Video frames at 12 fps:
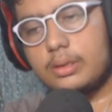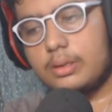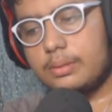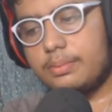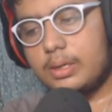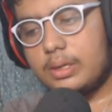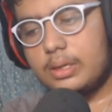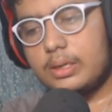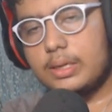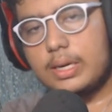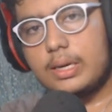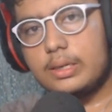but the
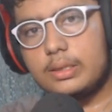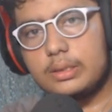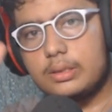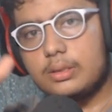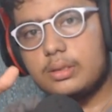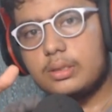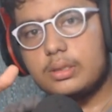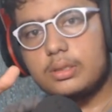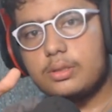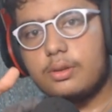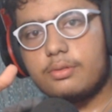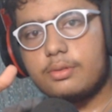reality is
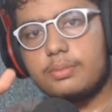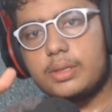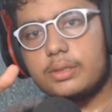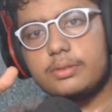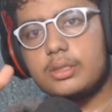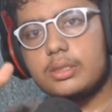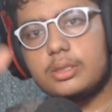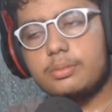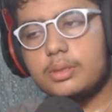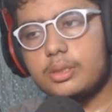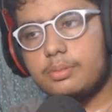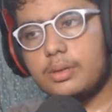just you have to buttify this
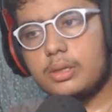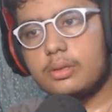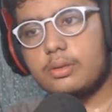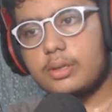much part.